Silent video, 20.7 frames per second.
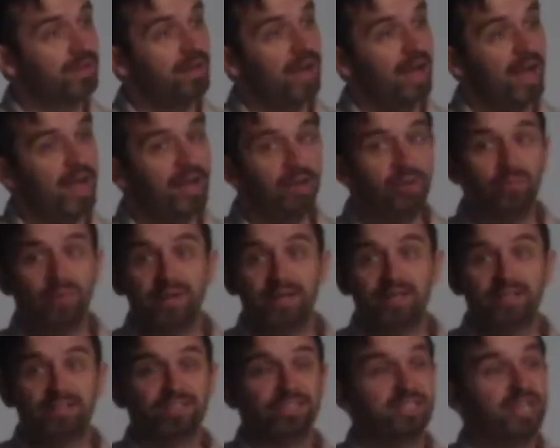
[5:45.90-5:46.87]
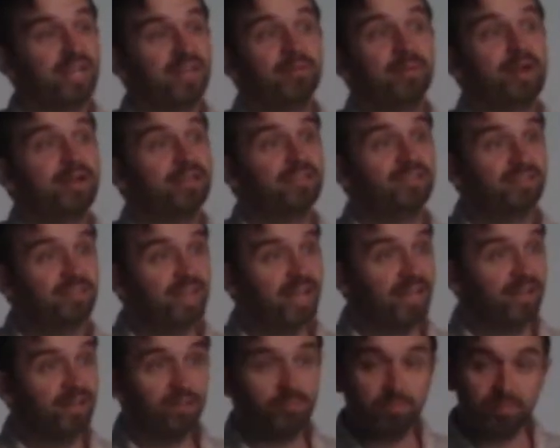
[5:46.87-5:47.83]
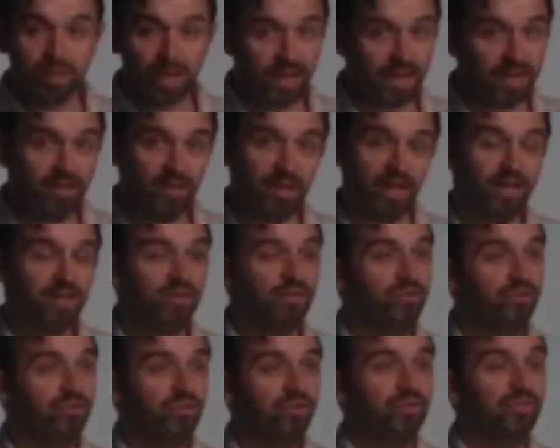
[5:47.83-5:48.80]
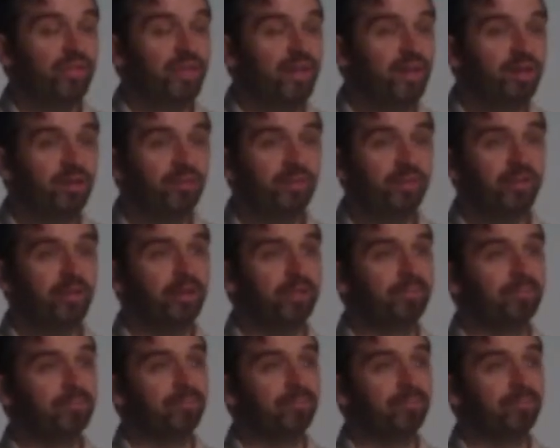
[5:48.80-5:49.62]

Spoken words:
and we can just take you back to the kingdom, and you do your thing, and it'll be good.